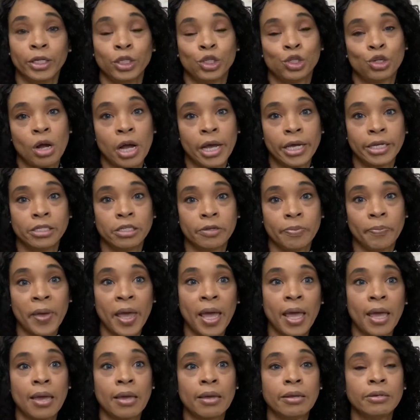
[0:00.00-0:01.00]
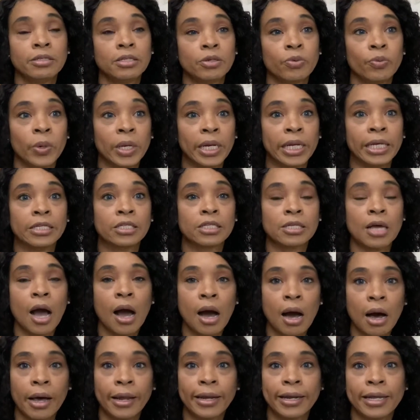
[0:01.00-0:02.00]
trying to paint when it's
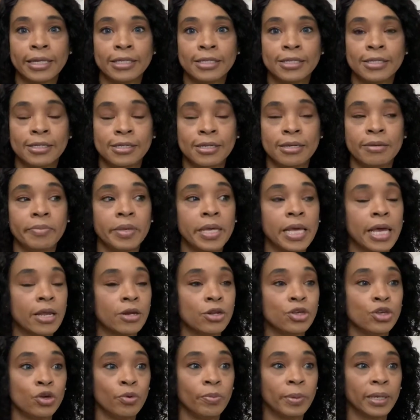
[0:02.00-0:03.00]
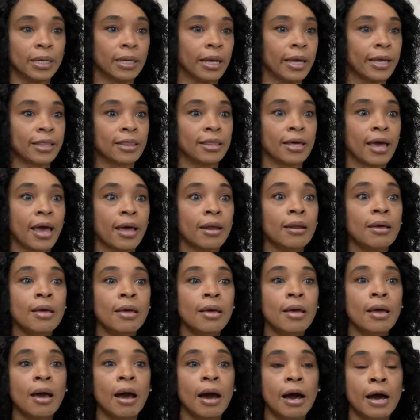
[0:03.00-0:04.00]
hot and steamy and humid like that.
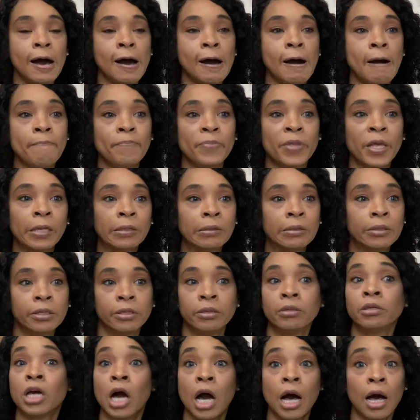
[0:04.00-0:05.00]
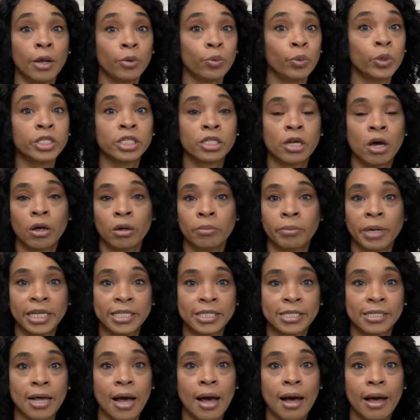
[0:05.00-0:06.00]
God was on my
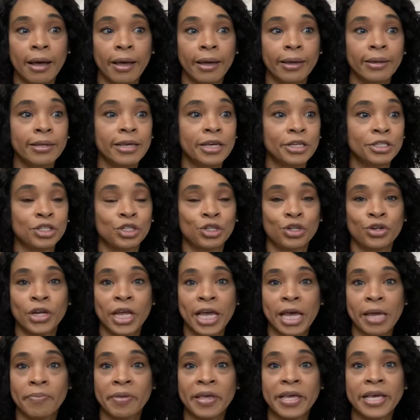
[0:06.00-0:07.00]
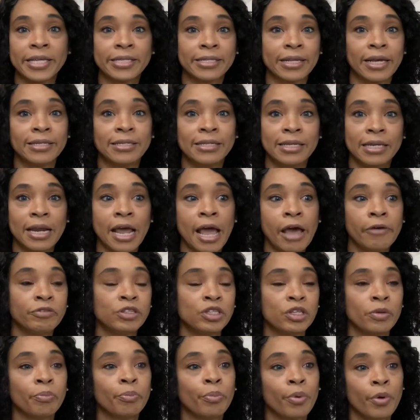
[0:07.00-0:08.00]
side yesterday because I did have
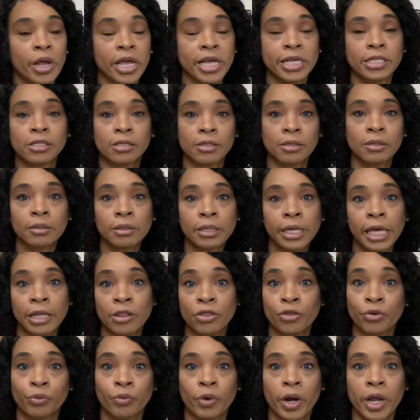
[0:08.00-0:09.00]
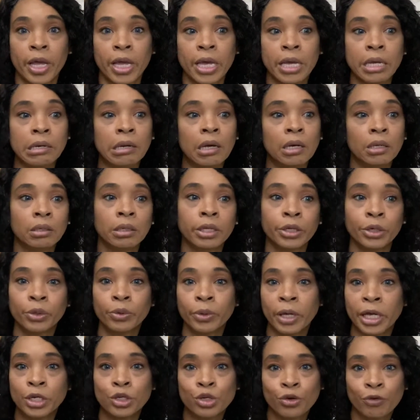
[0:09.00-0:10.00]
some breaks in the rain, little
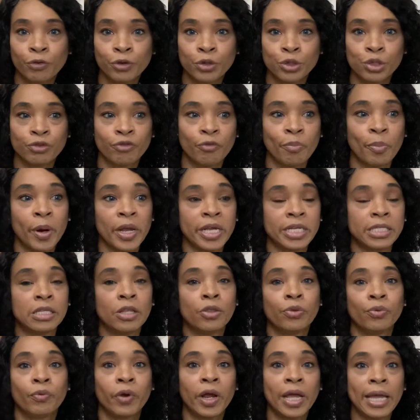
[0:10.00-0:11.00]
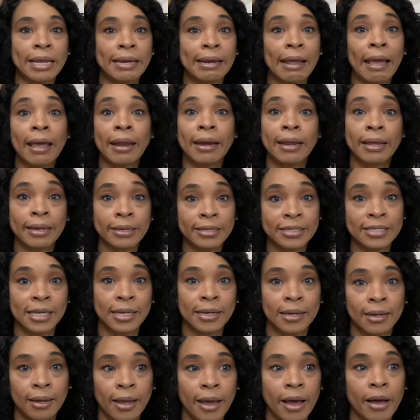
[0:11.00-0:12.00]
intervals of breaks in the rain, and it did
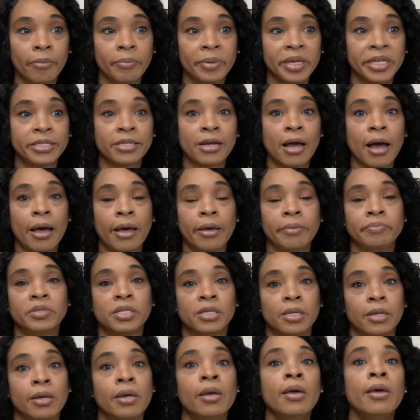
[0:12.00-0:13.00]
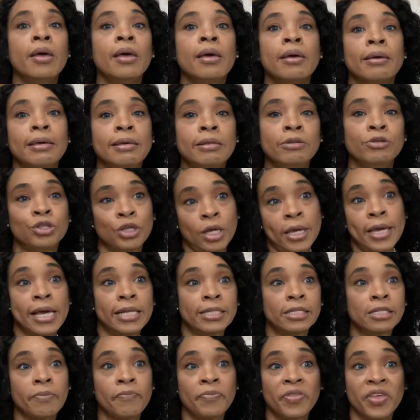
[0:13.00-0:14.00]
allow me time to
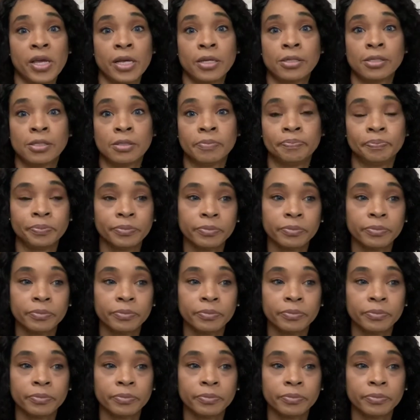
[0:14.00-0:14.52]
get some things